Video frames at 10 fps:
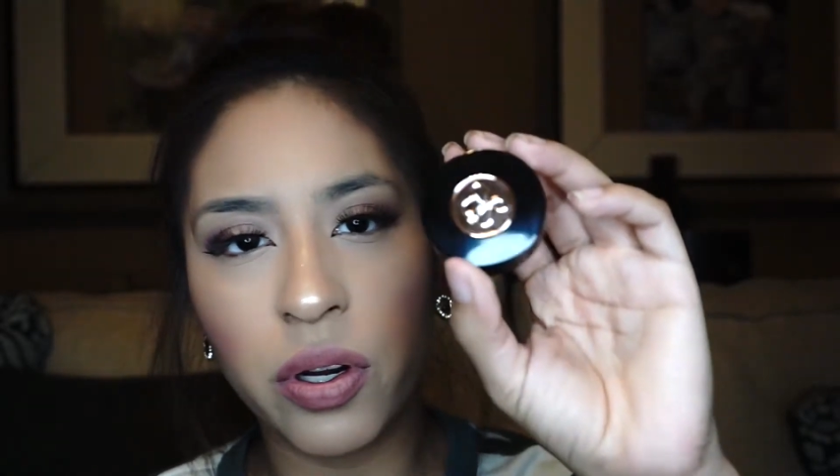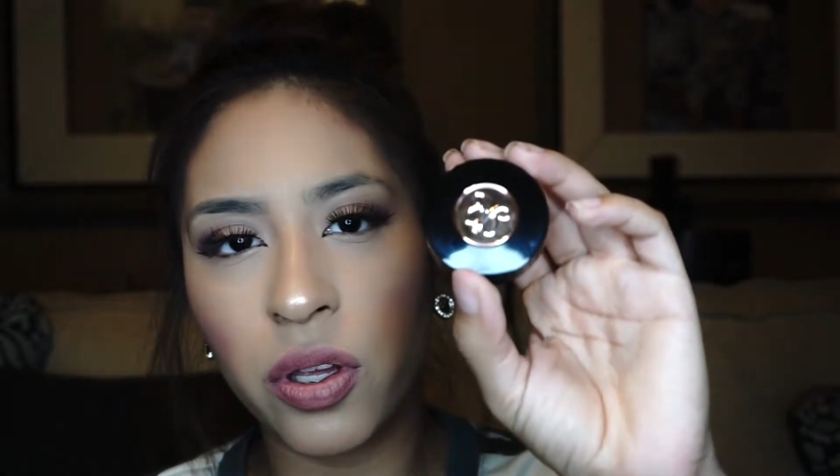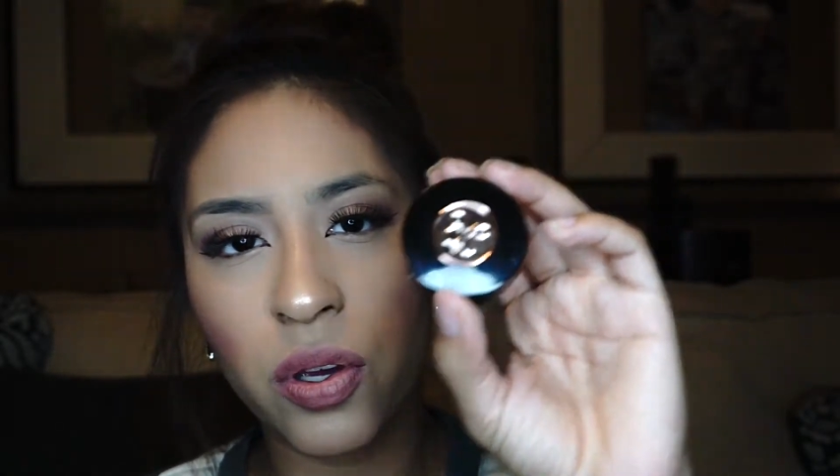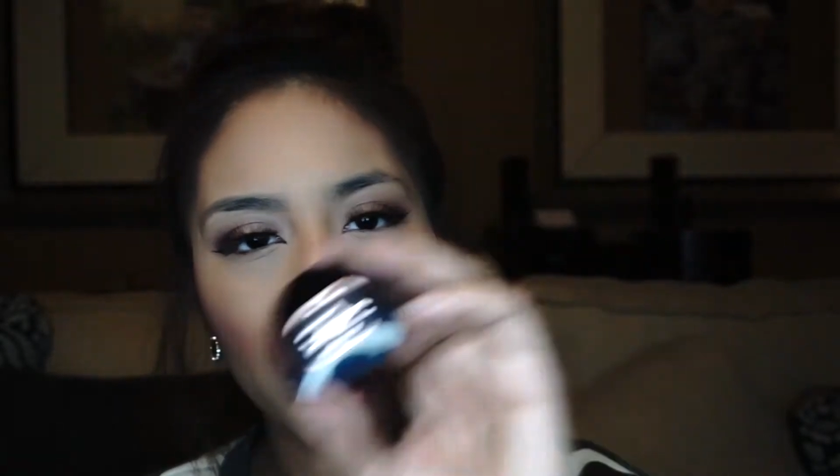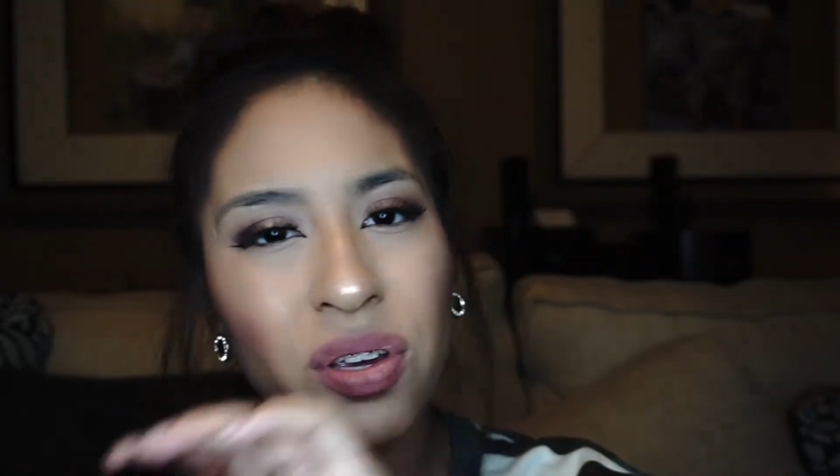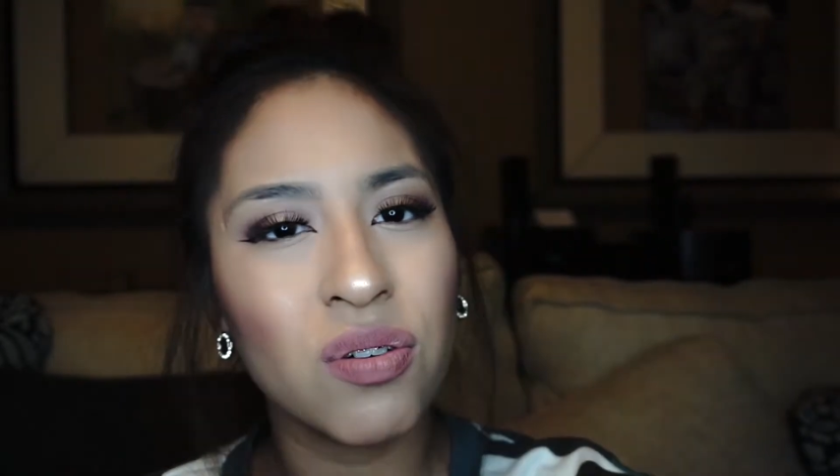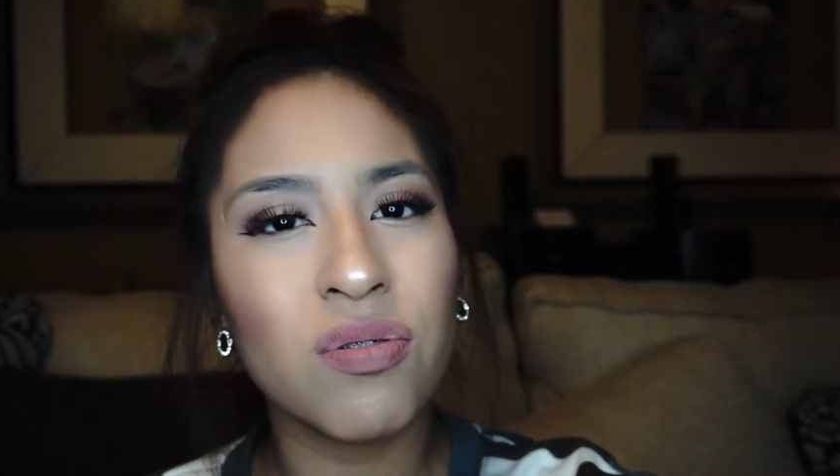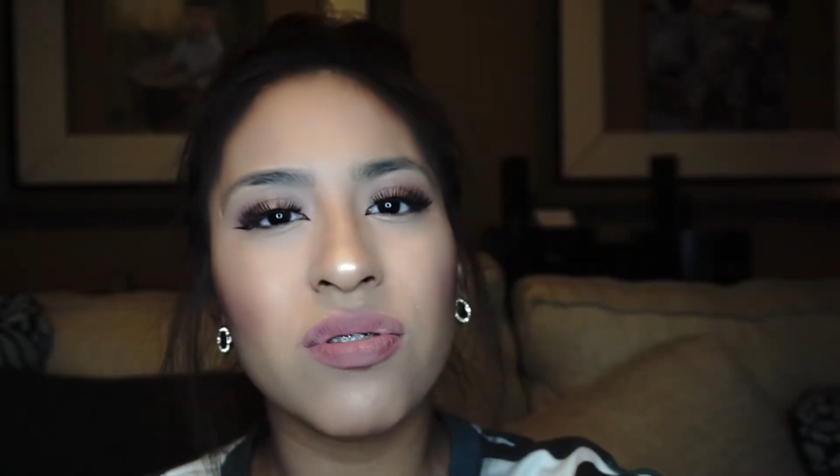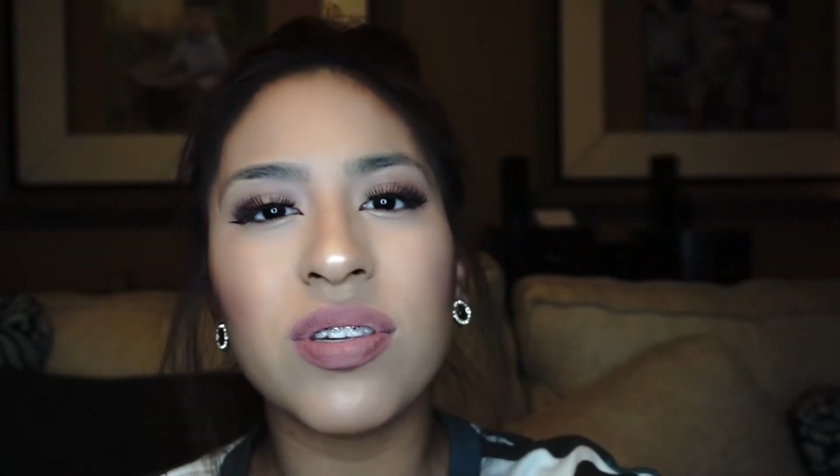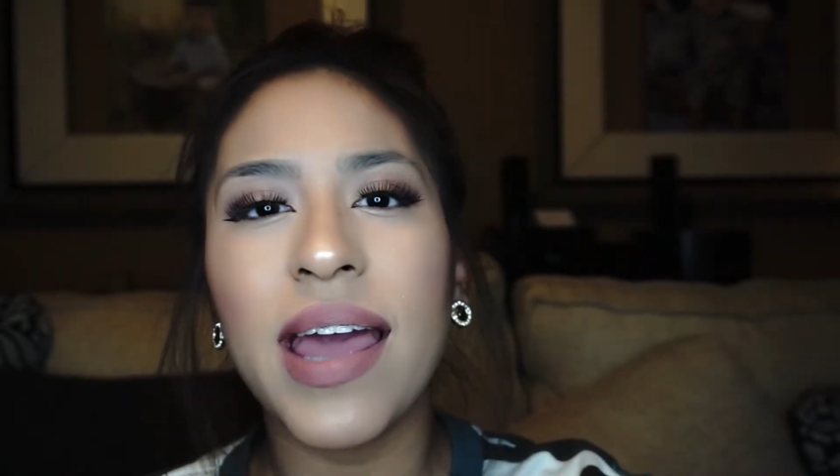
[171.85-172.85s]
you can
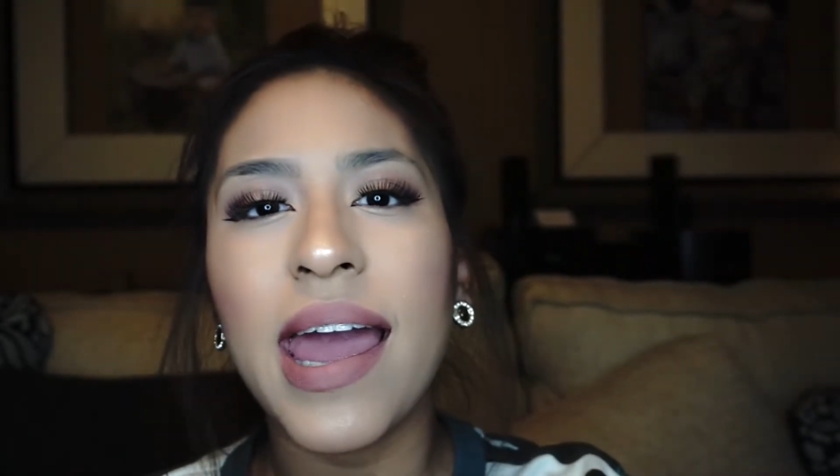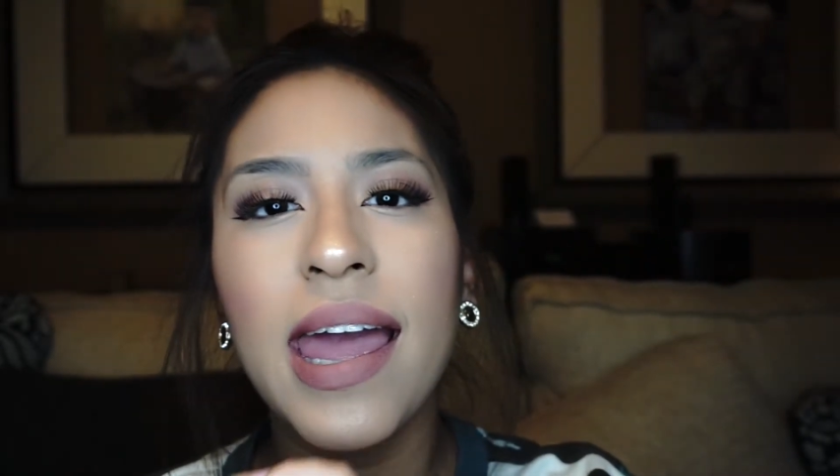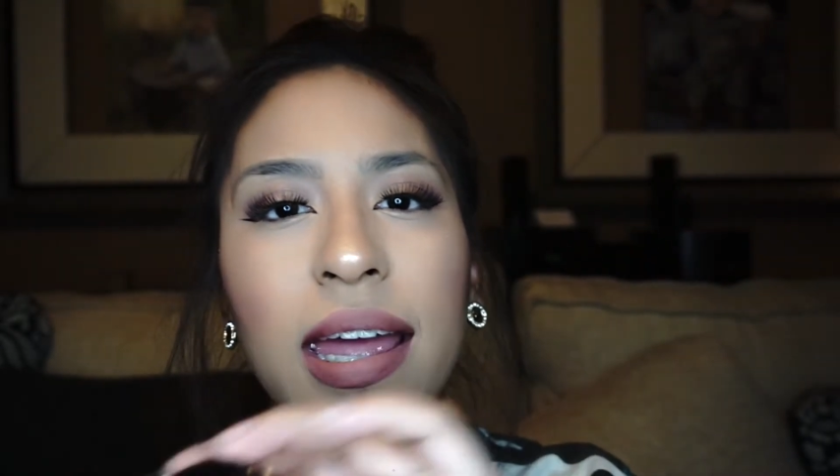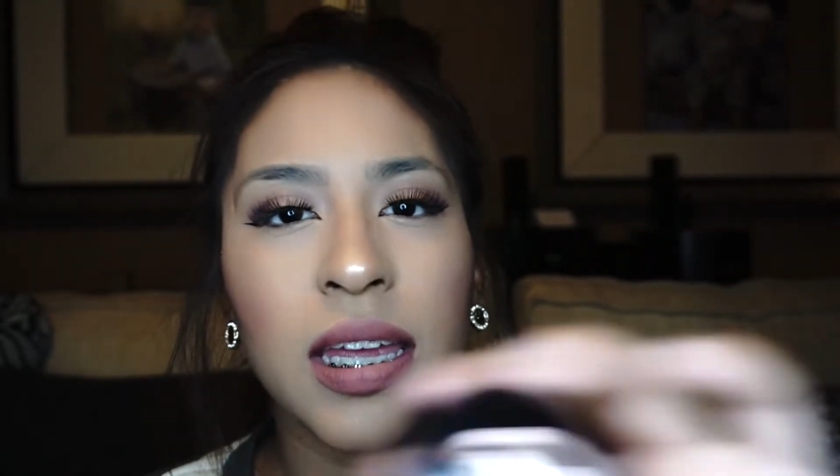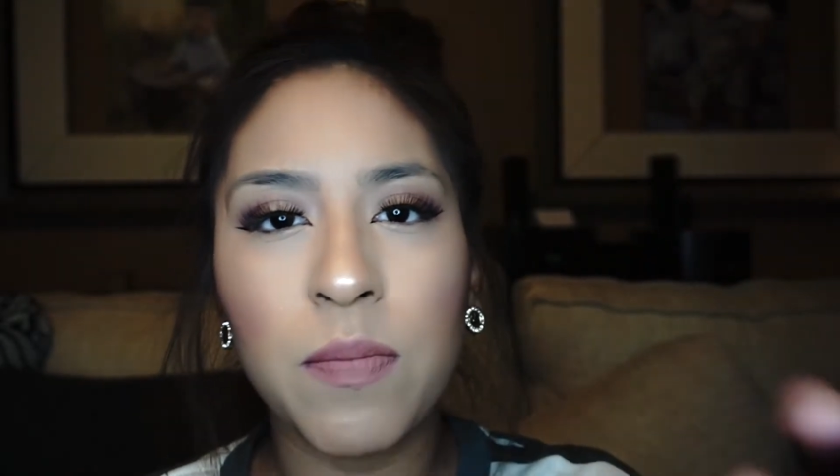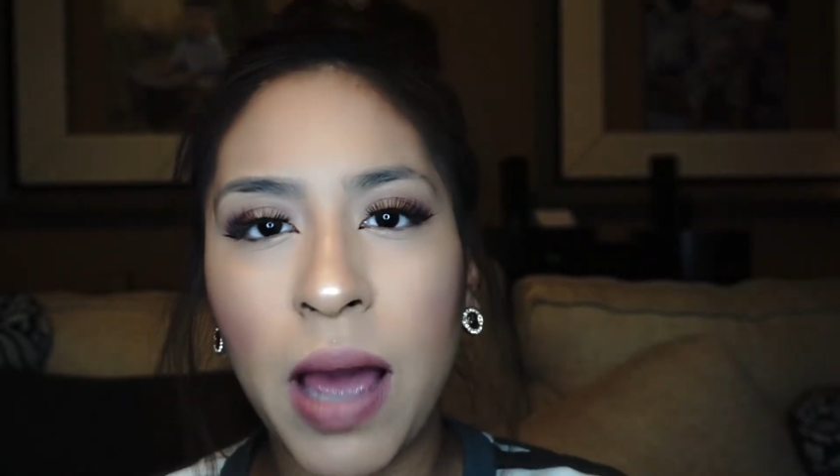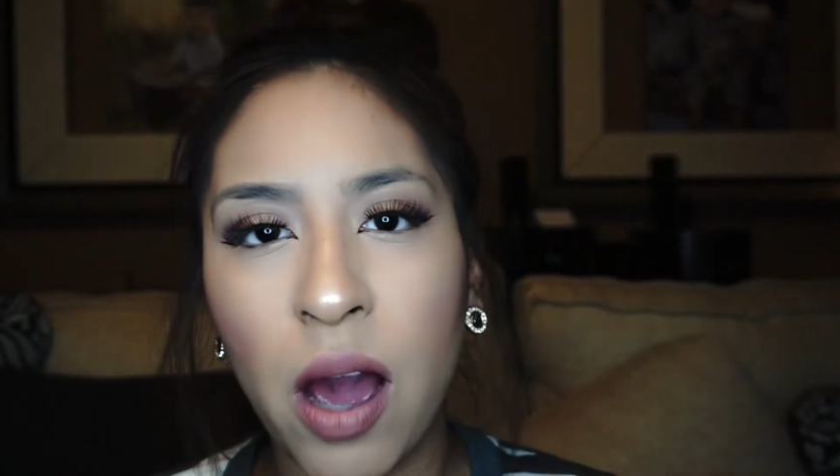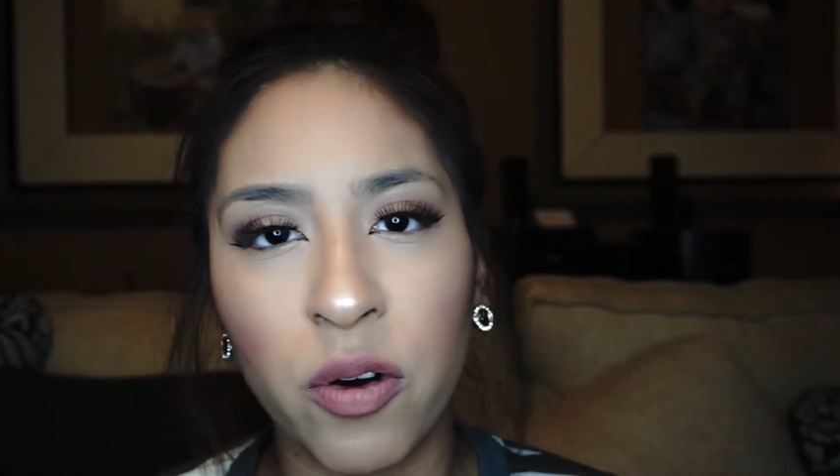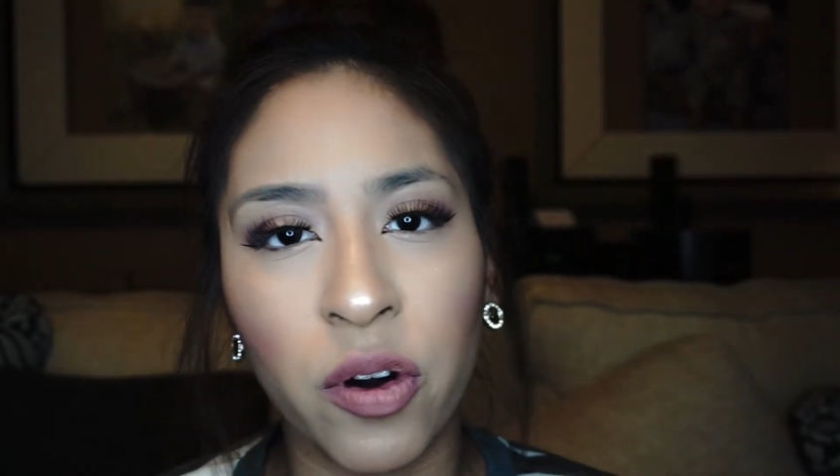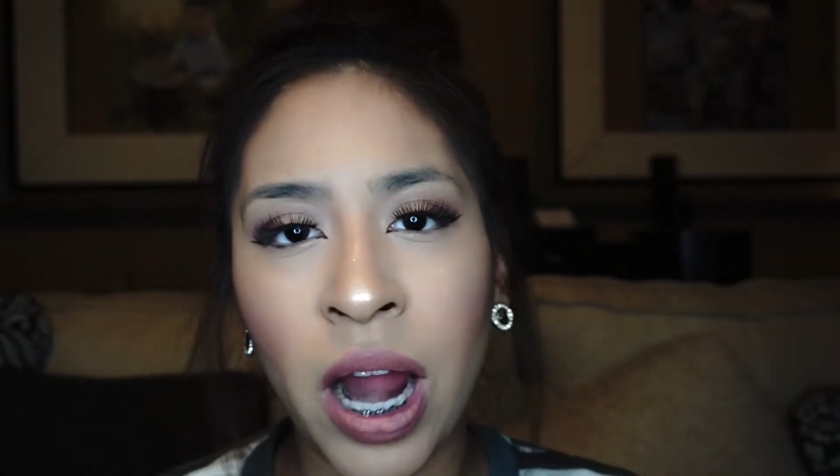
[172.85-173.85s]
use any
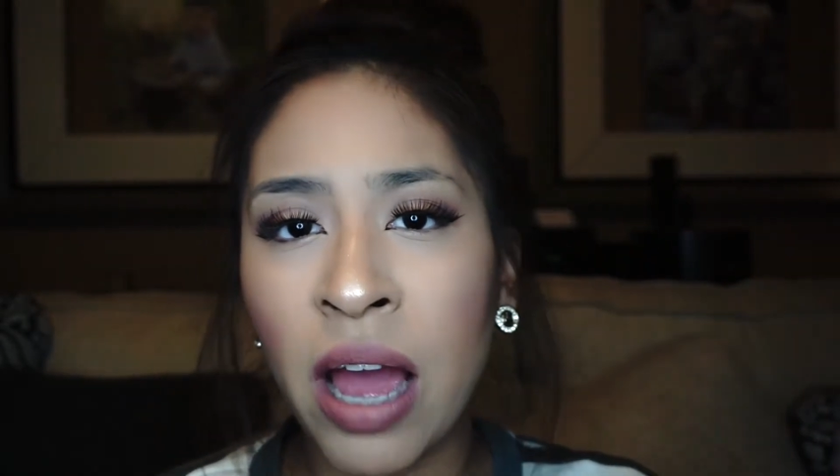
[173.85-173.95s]
powder.